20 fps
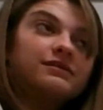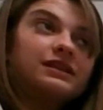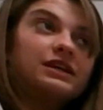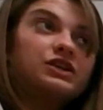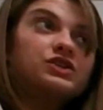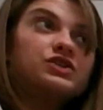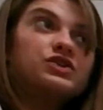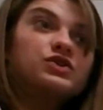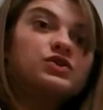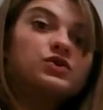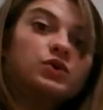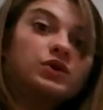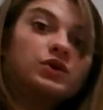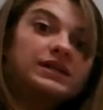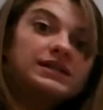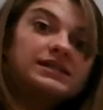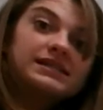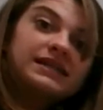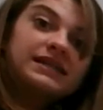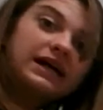there's
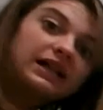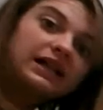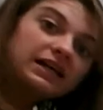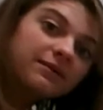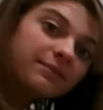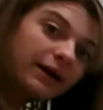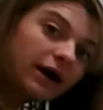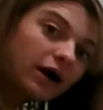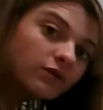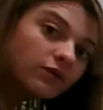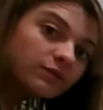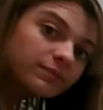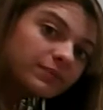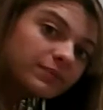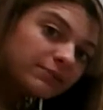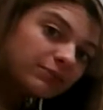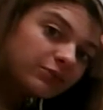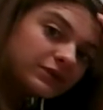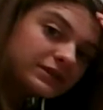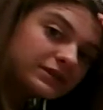stories telling about
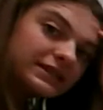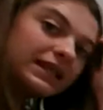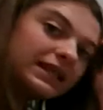people's